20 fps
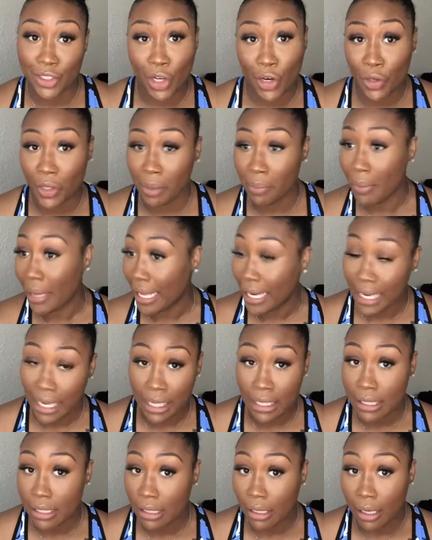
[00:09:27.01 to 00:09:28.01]
30
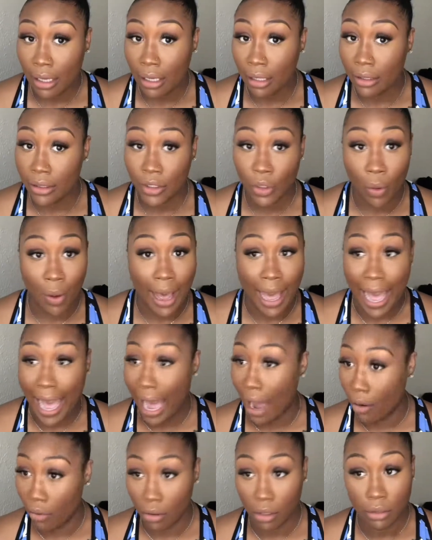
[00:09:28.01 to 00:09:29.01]
minutes to an
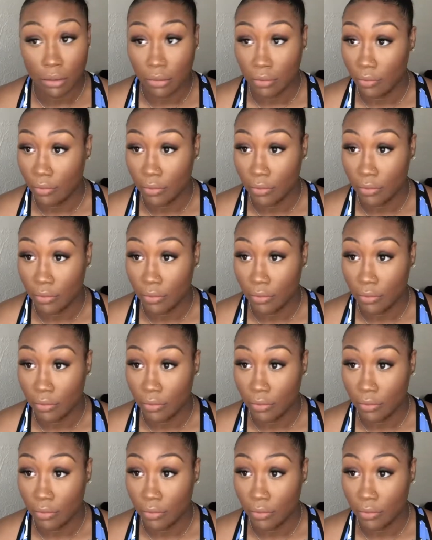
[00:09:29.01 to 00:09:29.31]
hour.